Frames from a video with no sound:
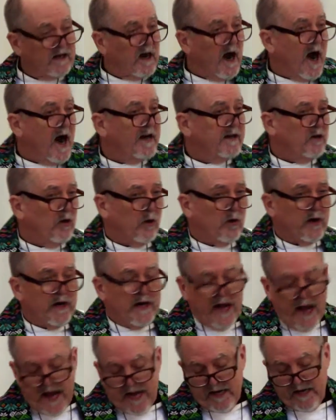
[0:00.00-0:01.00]
God
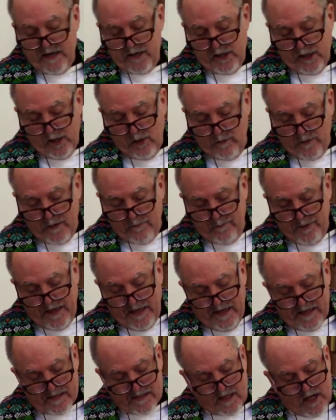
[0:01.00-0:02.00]
created human
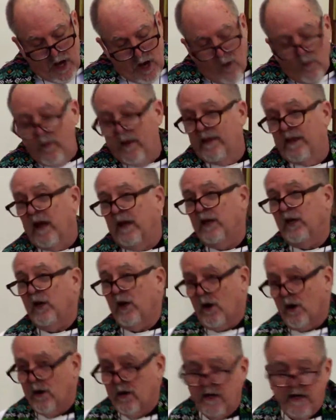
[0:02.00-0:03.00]
beings with a
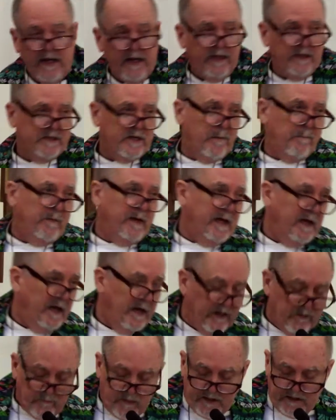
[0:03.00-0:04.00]
yearning to be
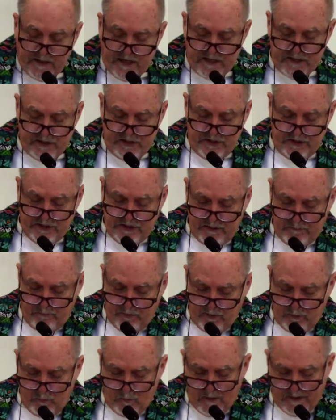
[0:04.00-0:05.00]
in relationship
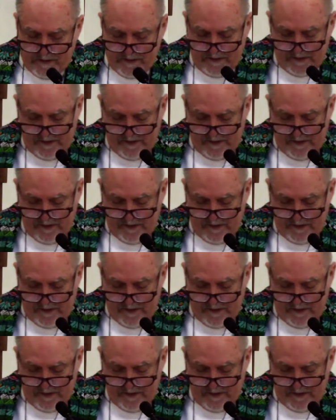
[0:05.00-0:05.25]
with one